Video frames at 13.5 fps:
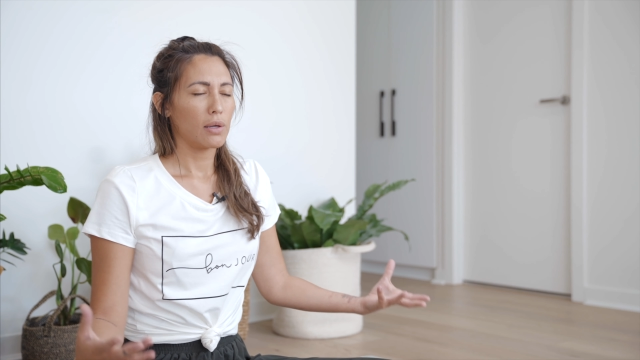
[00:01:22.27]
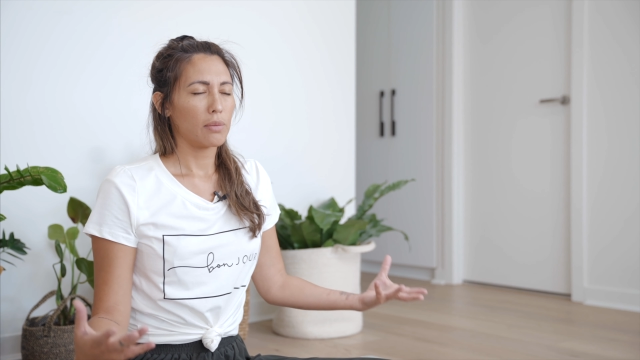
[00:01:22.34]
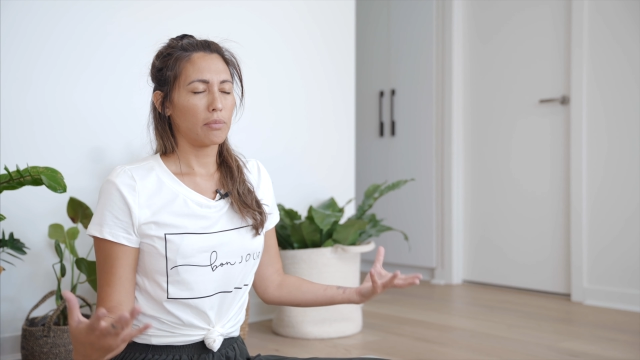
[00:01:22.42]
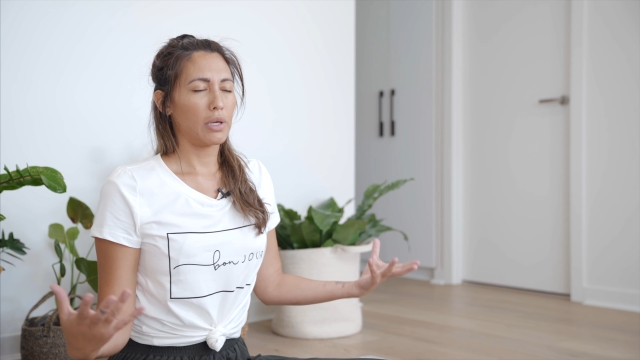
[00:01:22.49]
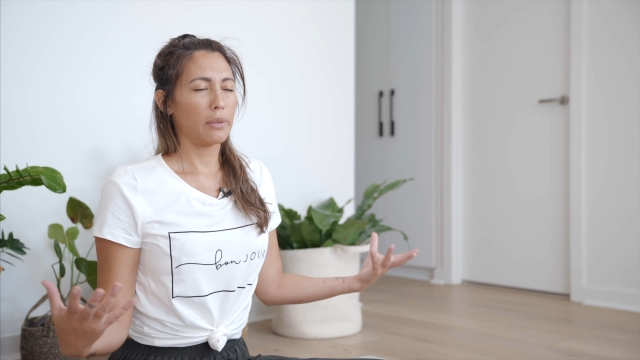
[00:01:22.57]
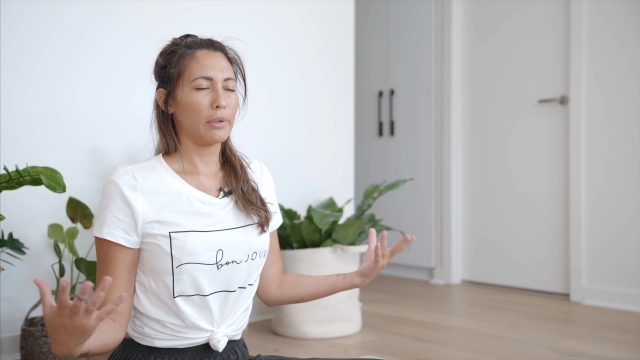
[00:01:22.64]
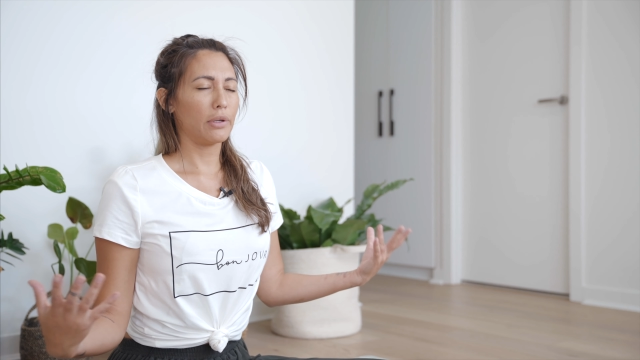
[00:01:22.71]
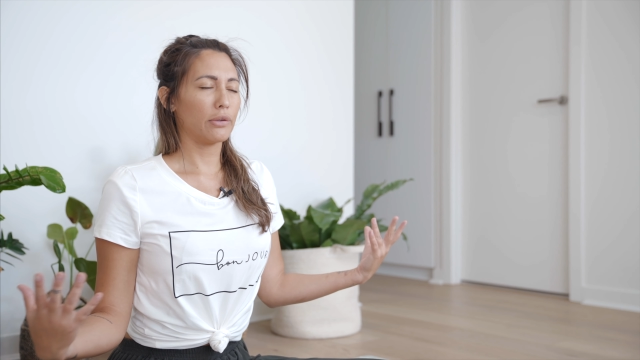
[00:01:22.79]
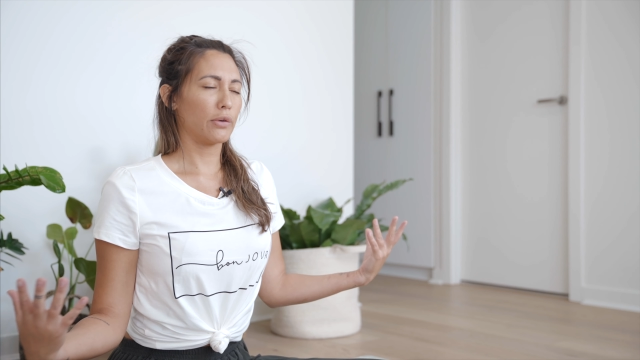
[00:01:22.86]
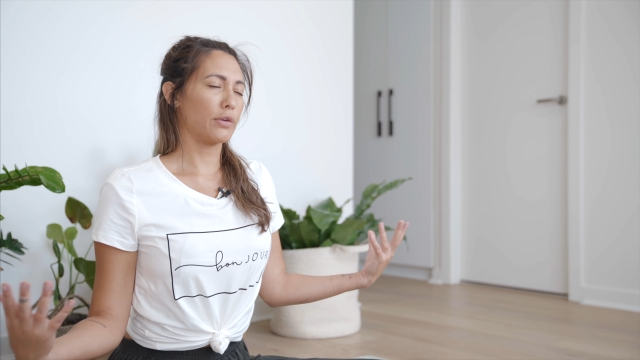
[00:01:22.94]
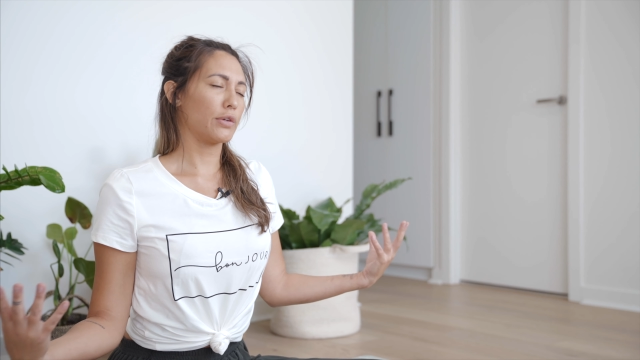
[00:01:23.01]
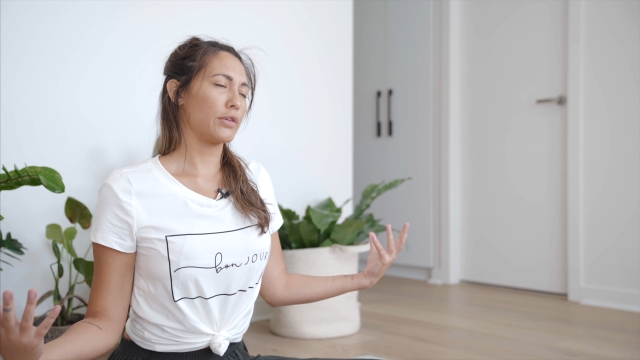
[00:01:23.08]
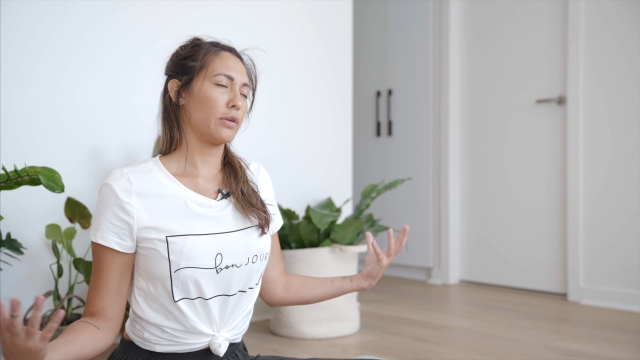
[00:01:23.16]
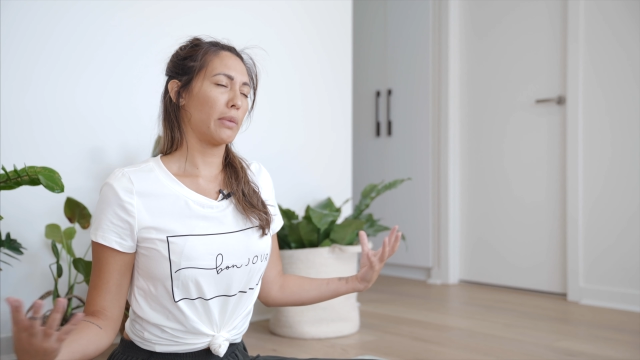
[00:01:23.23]
Maybe you
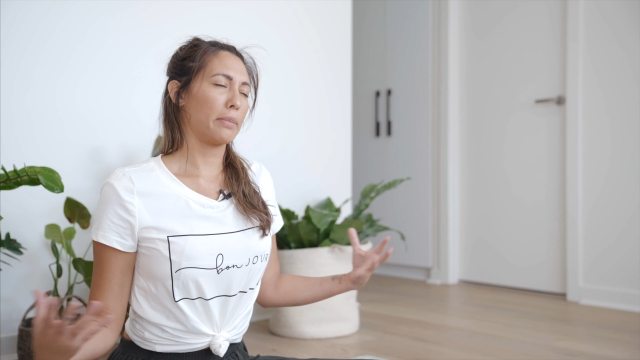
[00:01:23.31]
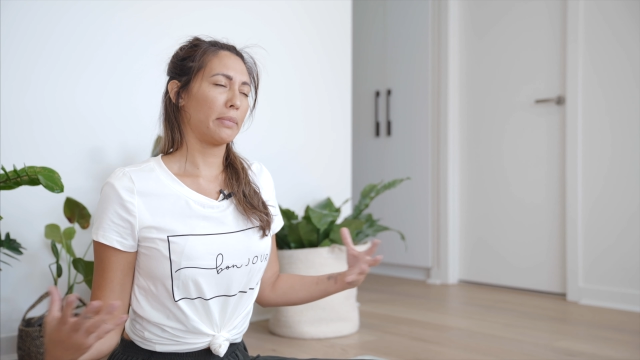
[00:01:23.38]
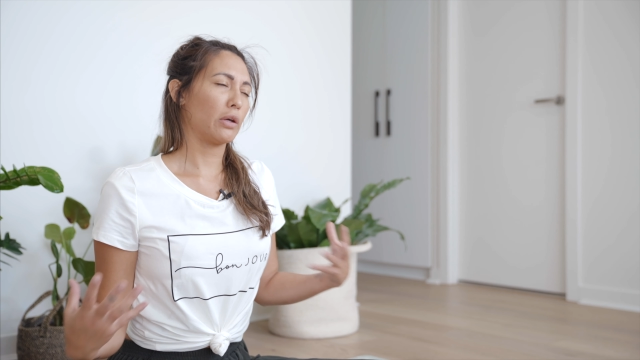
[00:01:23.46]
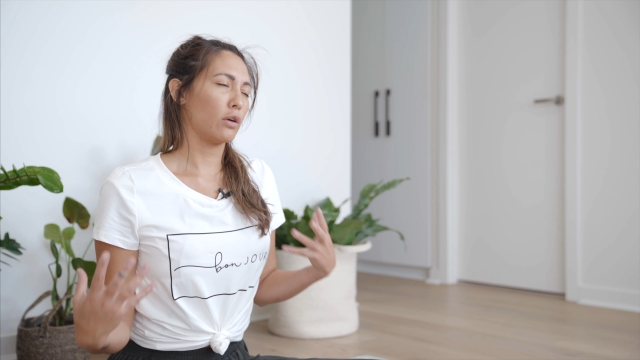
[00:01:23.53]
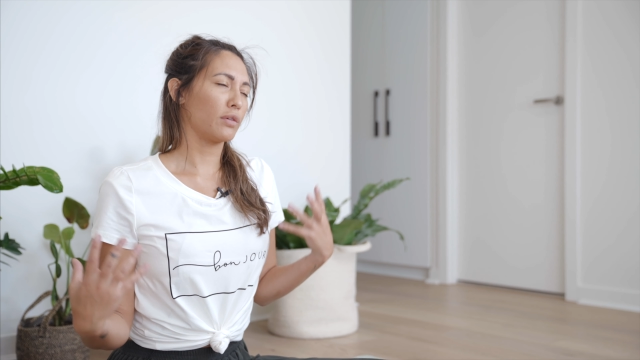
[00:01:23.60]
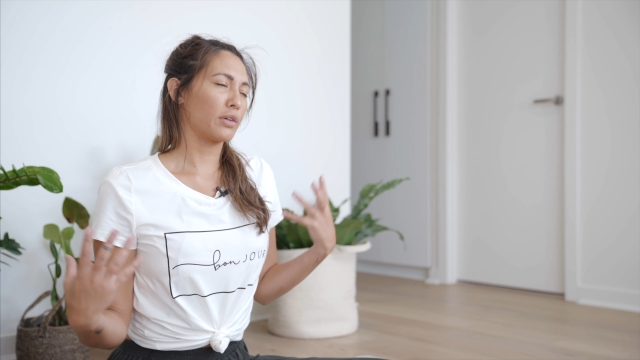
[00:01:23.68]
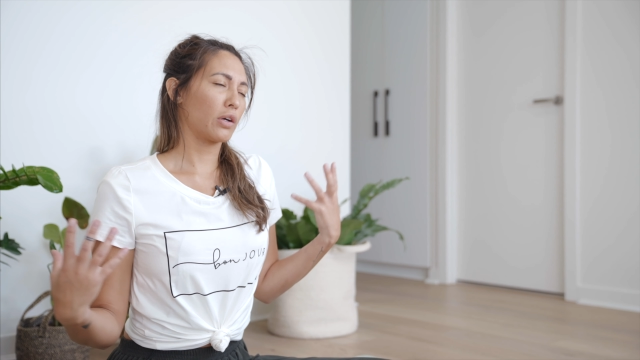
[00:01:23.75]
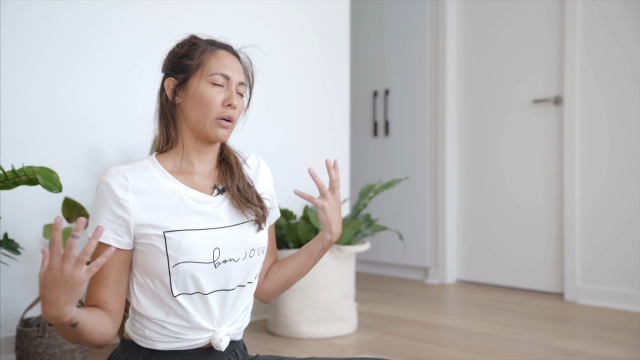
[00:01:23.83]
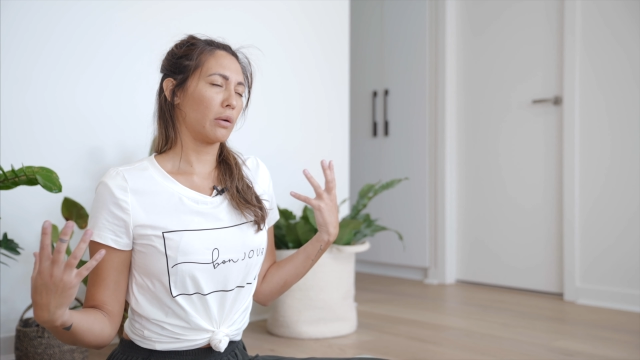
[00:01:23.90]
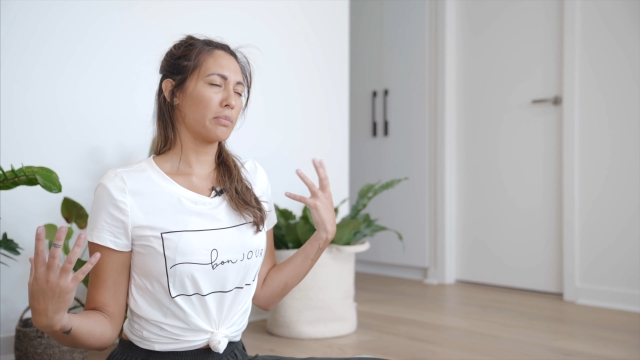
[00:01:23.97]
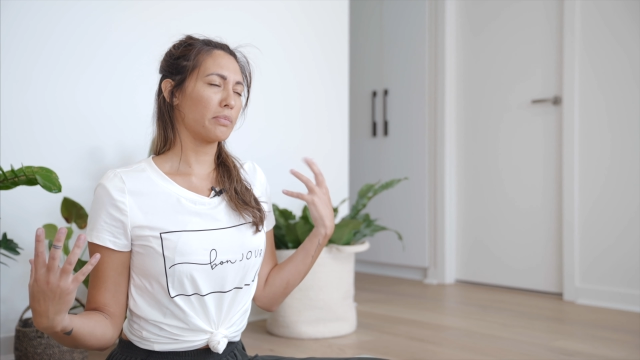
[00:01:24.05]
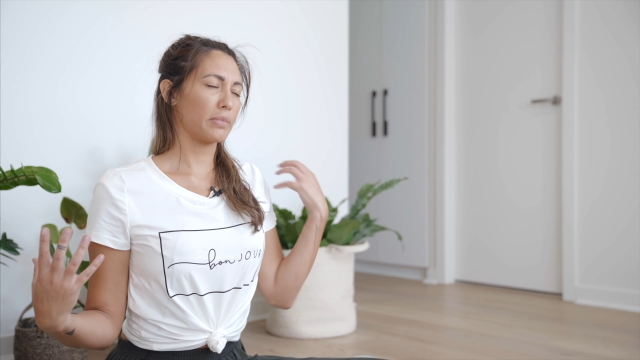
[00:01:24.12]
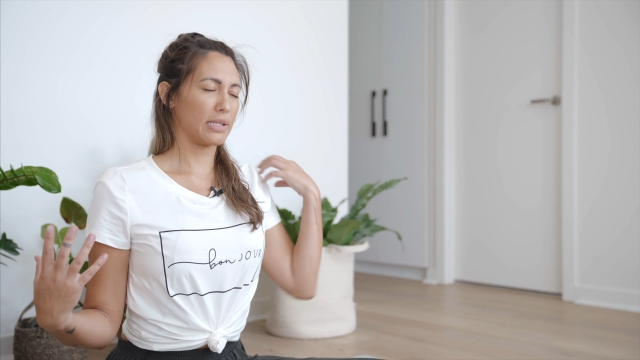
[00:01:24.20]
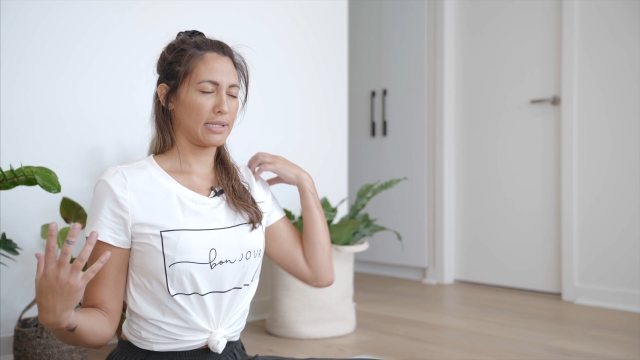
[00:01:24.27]
notice you might be
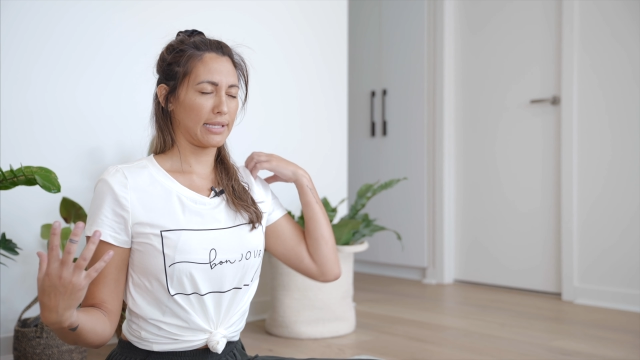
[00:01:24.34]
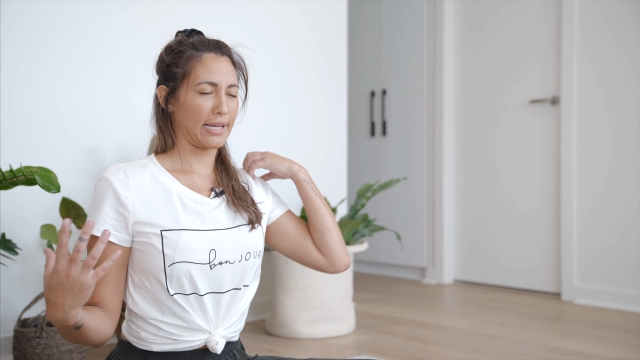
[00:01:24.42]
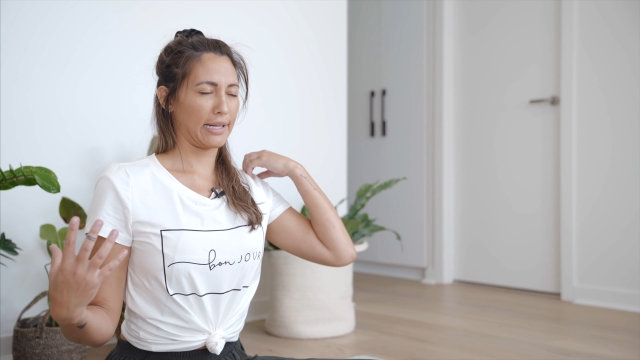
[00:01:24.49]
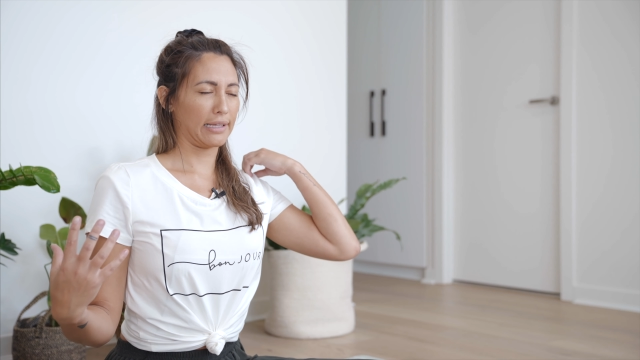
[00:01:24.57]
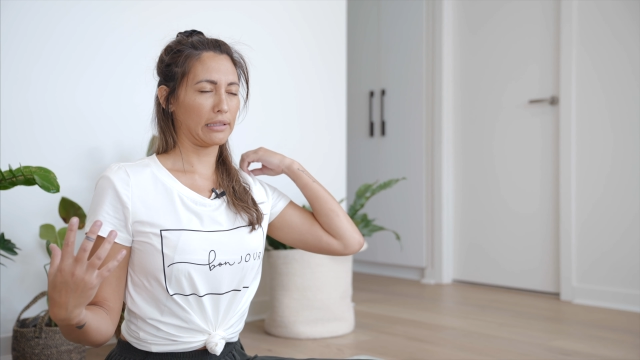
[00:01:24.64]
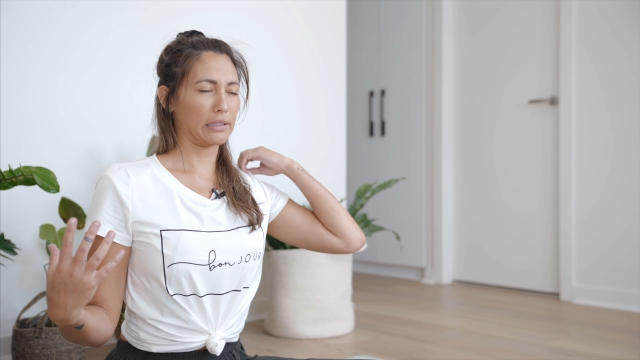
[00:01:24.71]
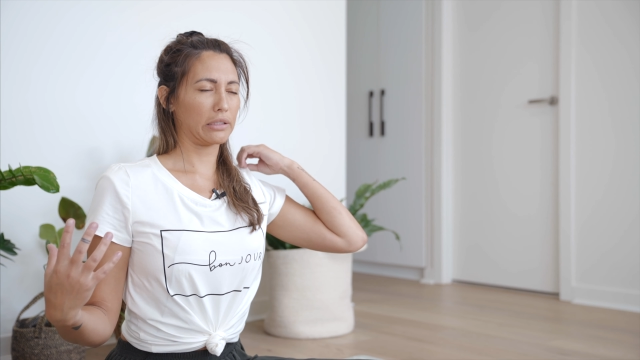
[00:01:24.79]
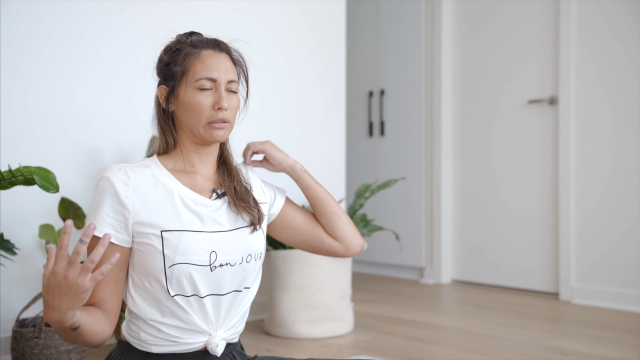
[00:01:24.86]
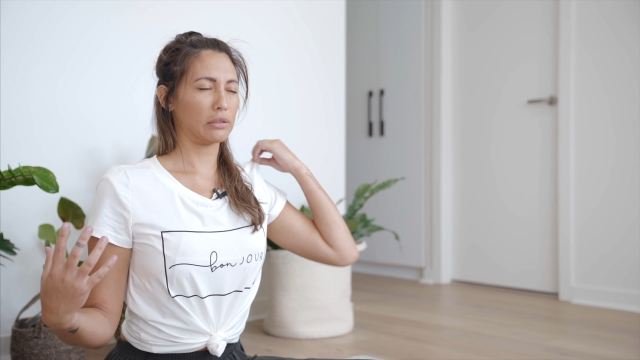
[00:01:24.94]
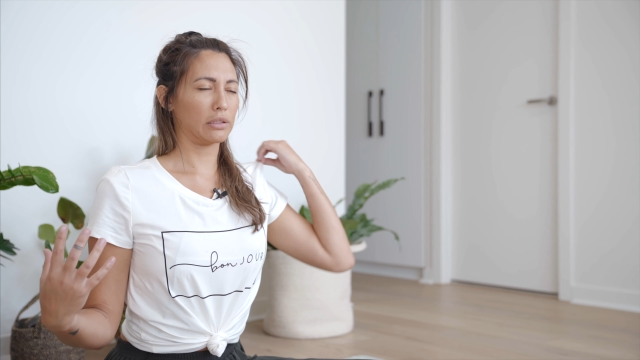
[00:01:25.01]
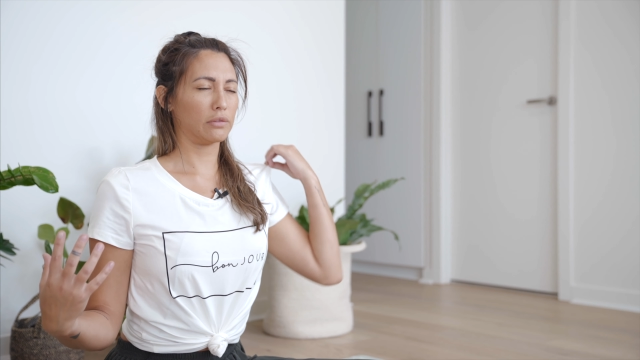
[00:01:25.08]
overcompensating a little